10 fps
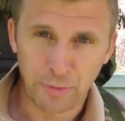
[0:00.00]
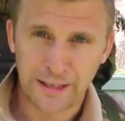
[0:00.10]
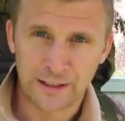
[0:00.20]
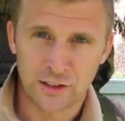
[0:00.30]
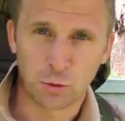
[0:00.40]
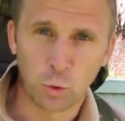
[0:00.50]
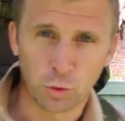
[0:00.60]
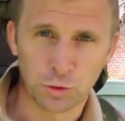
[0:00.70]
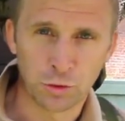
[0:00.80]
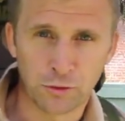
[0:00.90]
band as I walk
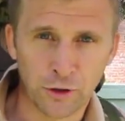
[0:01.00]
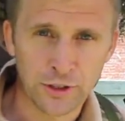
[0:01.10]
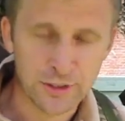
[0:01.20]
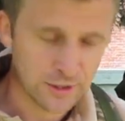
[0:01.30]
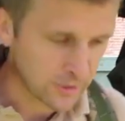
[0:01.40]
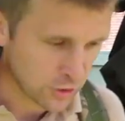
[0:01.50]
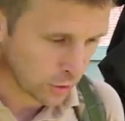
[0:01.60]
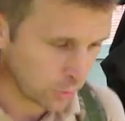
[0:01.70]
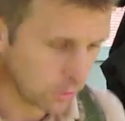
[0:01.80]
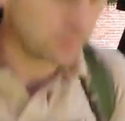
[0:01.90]
through the forest.
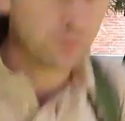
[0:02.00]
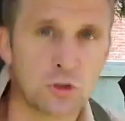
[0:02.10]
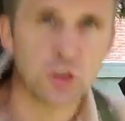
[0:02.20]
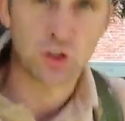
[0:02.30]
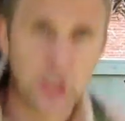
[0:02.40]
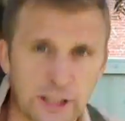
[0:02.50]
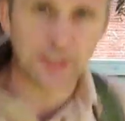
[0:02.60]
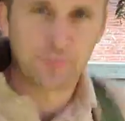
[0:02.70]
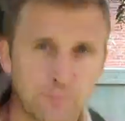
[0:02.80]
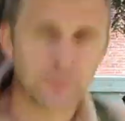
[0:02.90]
So just check
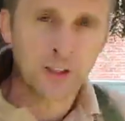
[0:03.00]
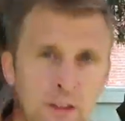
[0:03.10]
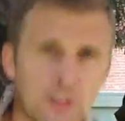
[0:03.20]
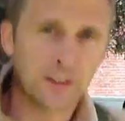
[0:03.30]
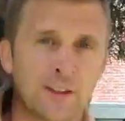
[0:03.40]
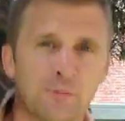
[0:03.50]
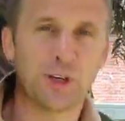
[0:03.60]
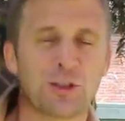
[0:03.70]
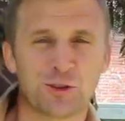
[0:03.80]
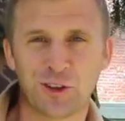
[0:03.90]
it,
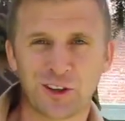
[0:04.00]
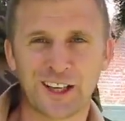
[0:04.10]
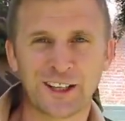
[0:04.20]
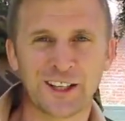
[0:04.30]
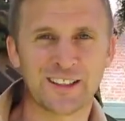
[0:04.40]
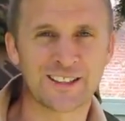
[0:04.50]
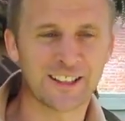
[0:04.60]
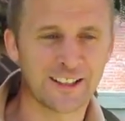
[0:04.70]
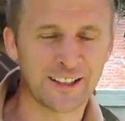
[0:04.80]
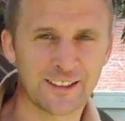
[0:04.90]
make sure it's not clinking and
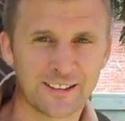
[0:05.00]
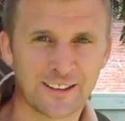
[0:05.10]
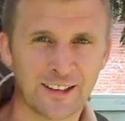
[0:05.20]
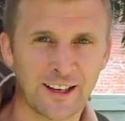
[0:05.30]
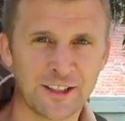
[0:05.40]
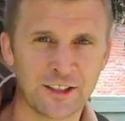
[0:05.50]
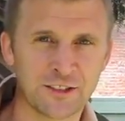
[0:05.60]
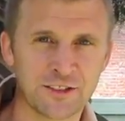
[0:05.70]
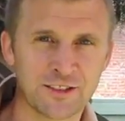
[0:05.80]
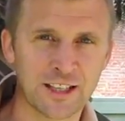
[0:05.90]
tinking, and you're good
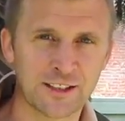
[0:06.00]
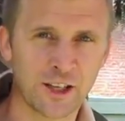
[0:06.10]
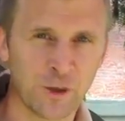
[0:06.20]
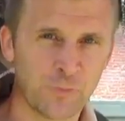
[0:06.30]
and set to go.